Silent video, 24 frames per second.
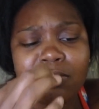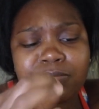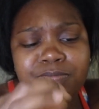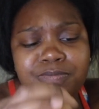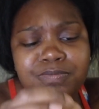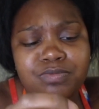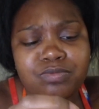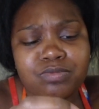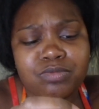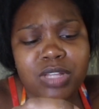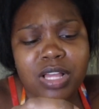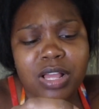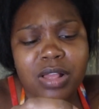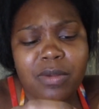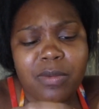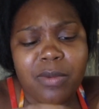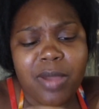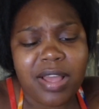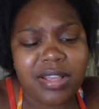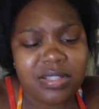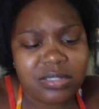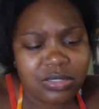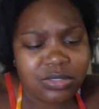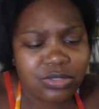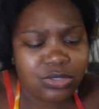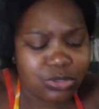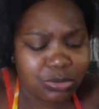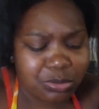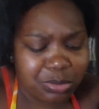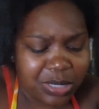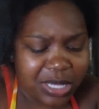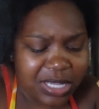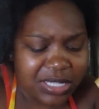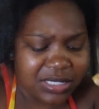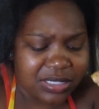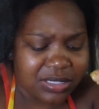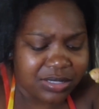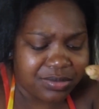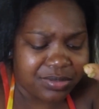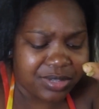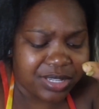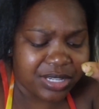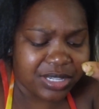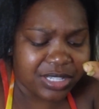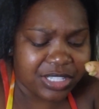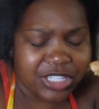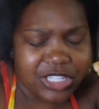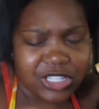I'm like, why is there two places
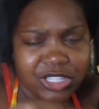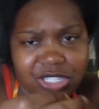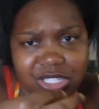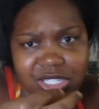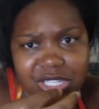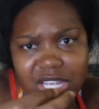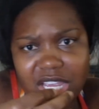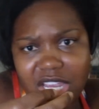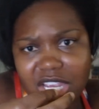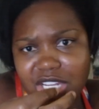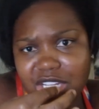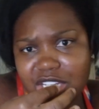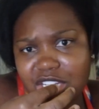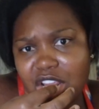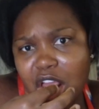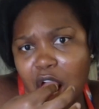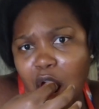feeding into the stage?